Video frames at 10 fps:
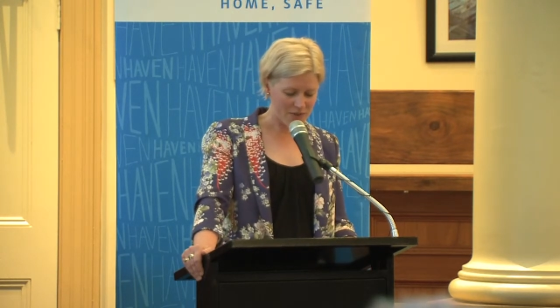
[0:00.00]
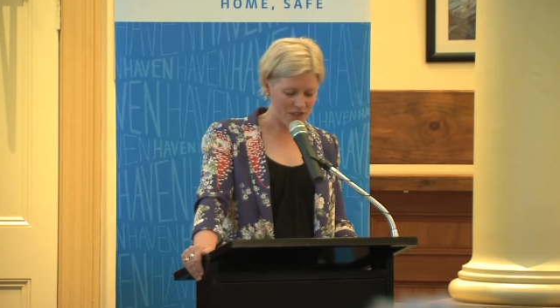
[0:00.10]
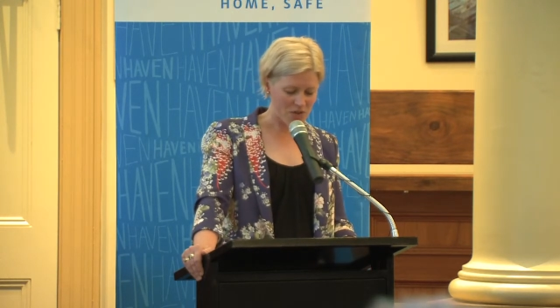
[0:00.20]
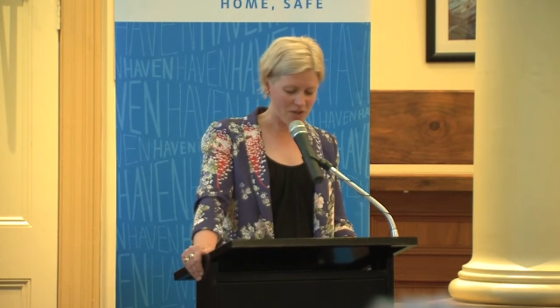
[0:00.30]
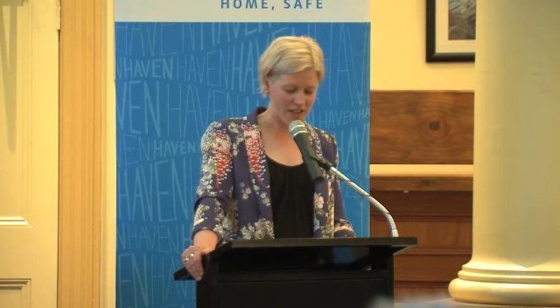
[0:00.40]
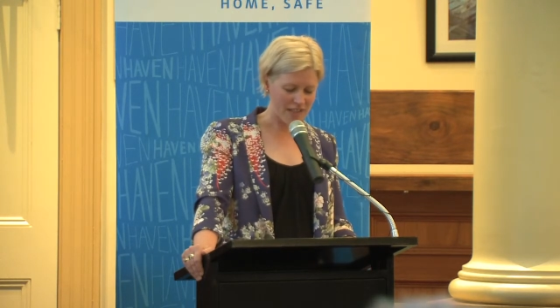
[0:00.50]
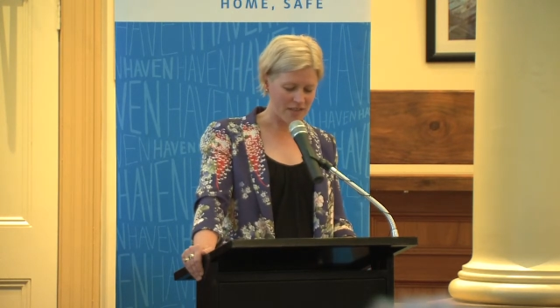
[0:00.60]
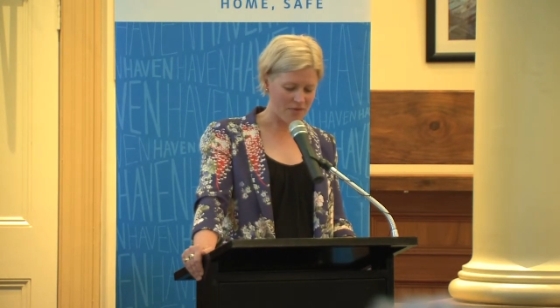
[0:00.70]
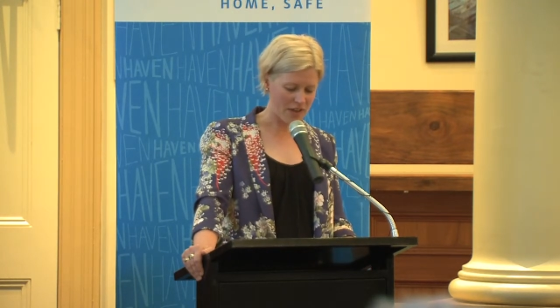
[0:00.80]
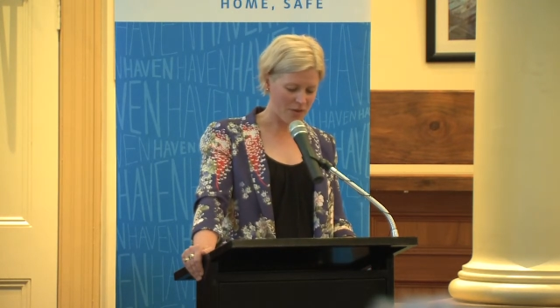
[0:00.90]
to ensure that there's an
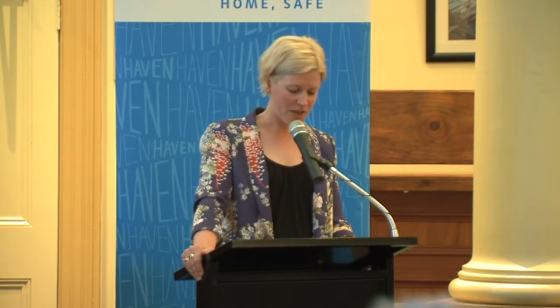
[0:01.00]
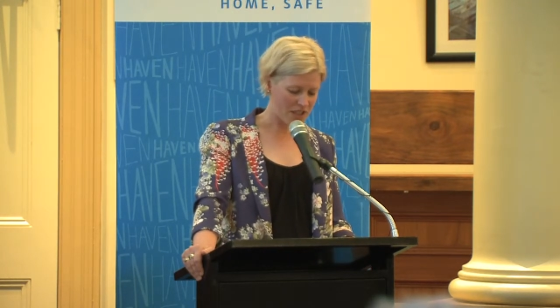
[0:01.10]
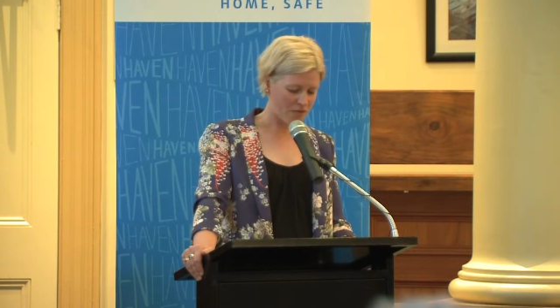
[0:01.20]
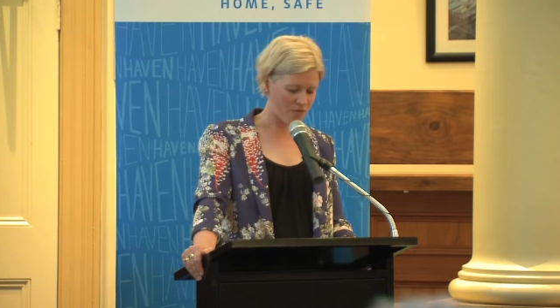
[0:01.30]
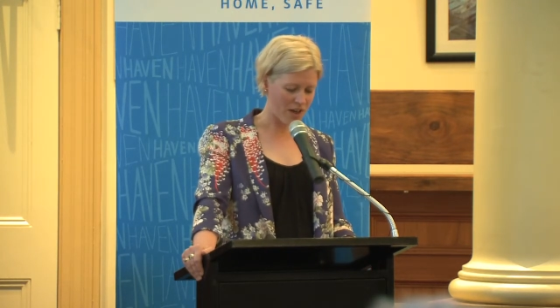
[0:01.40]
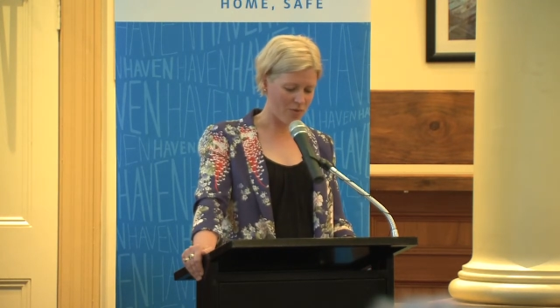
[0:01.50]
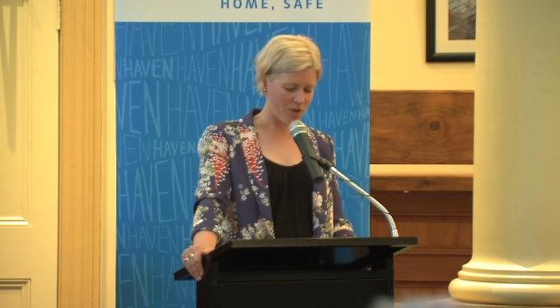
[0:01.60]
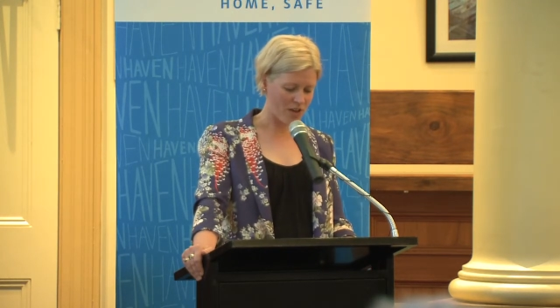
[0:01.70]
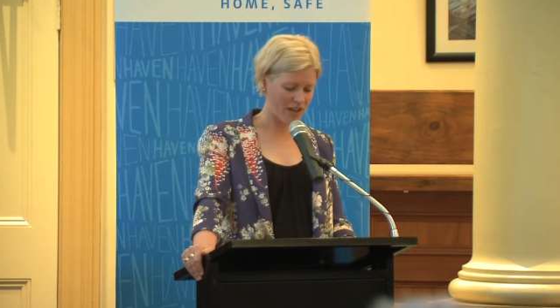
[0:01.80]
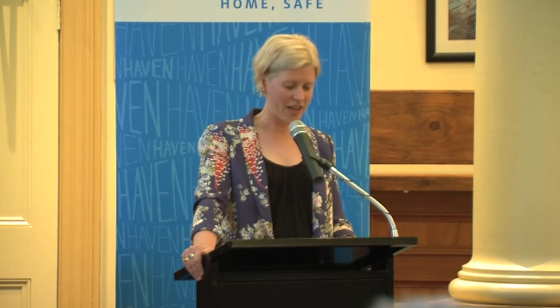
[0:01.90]
evaluation
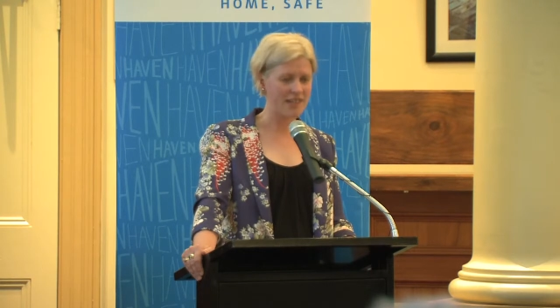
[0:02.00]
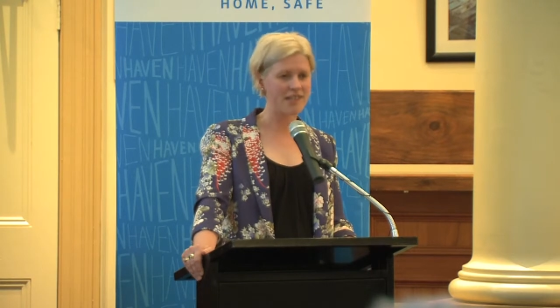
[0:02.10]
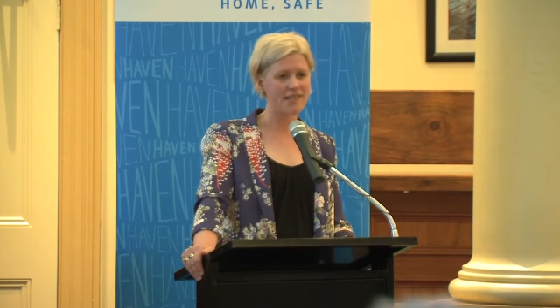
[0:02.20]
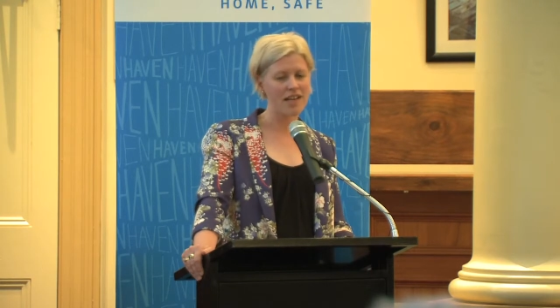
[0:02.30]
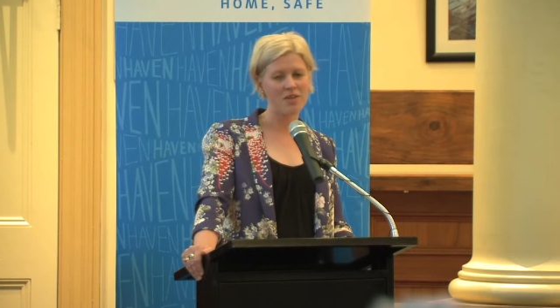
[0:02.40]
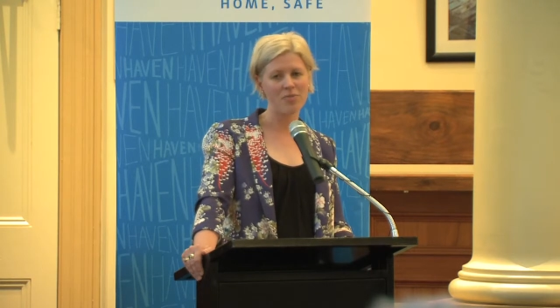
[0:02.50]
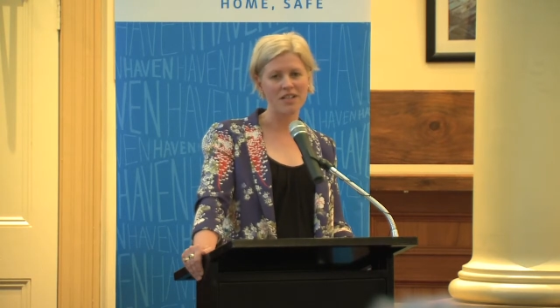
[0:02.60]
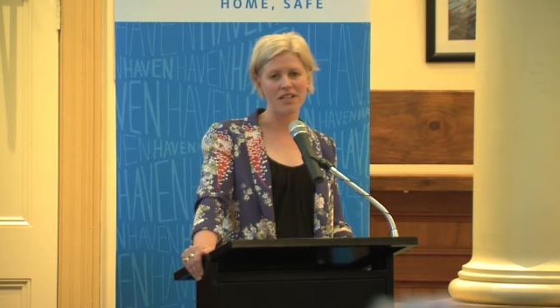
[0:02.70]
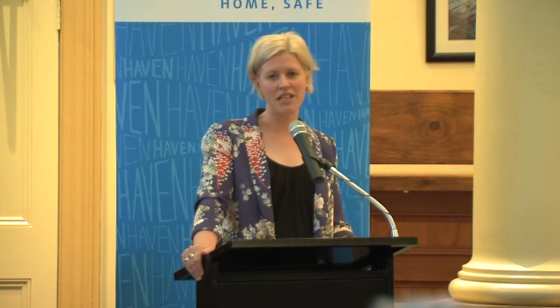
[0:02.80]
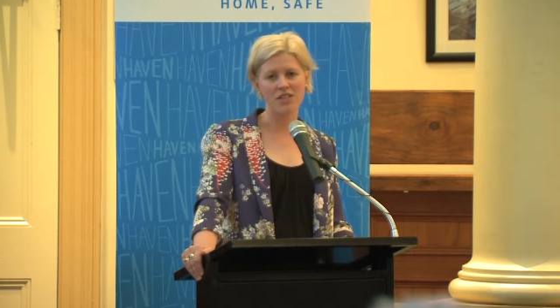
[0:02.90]
framework and
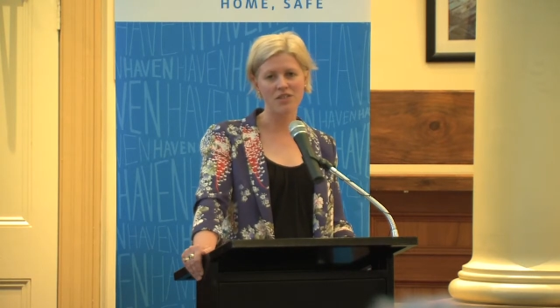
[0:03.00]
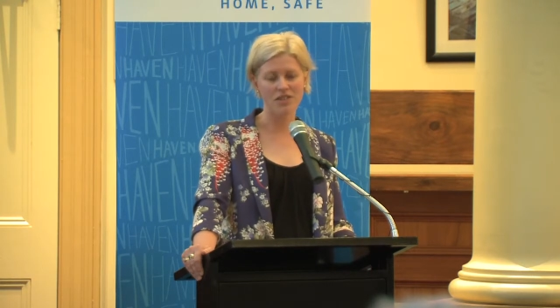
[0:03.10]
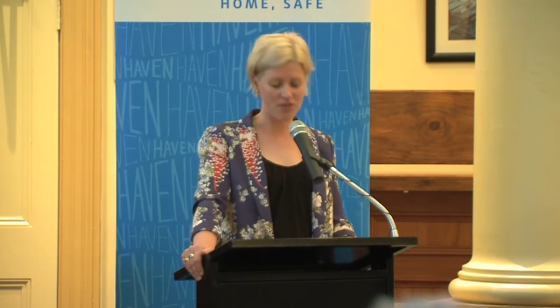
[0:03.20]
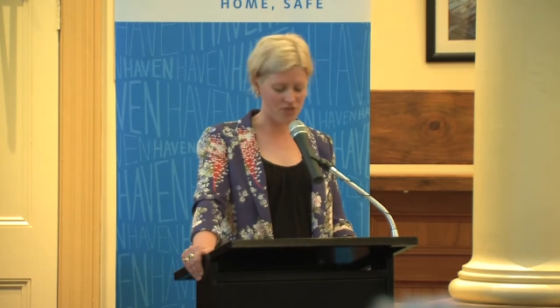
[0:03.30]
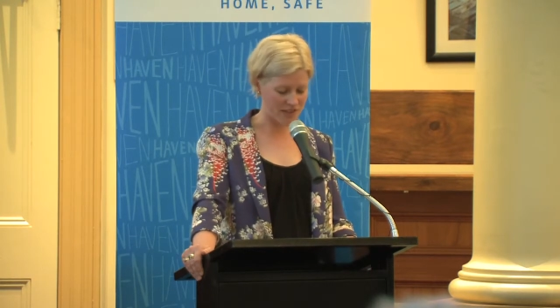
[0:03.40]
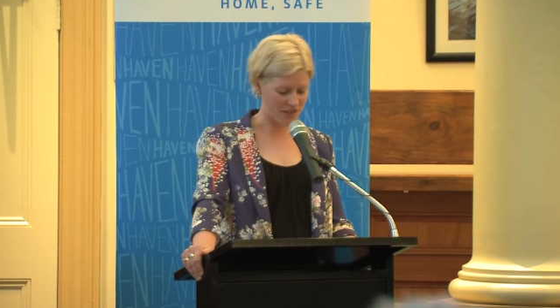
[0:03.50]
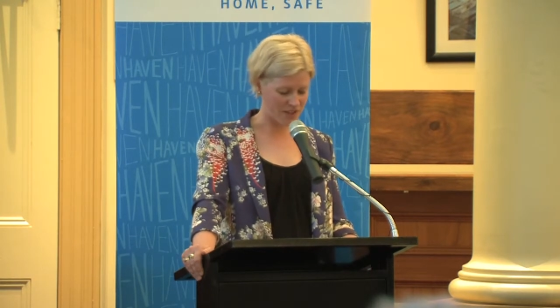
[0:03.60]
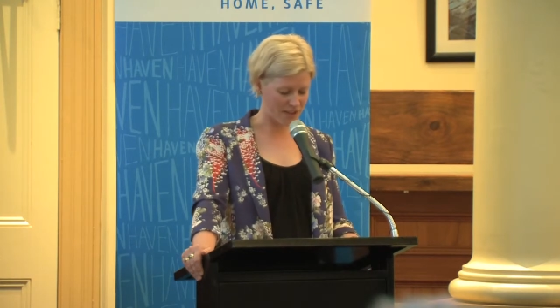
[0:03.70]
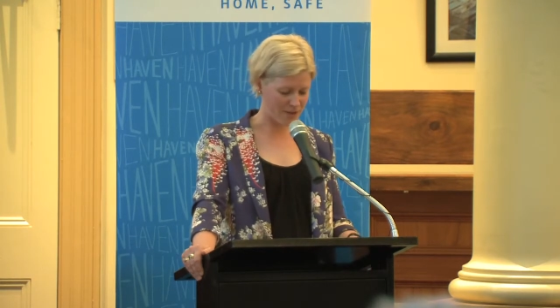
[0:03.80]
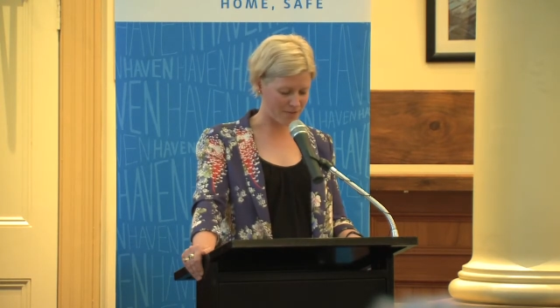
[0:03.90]
sustainability issues are addressed
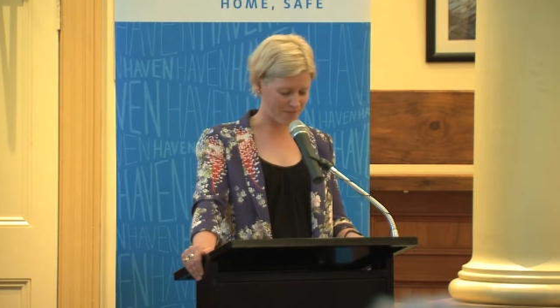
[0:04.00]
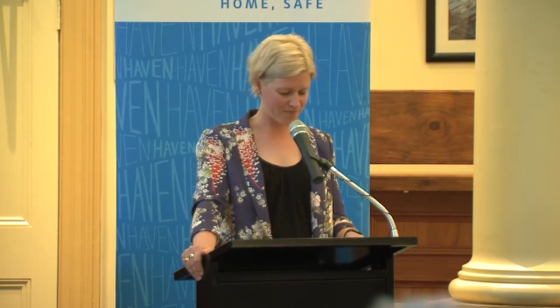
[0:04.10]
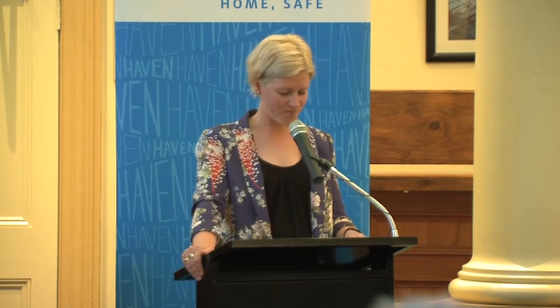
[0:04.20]
early on.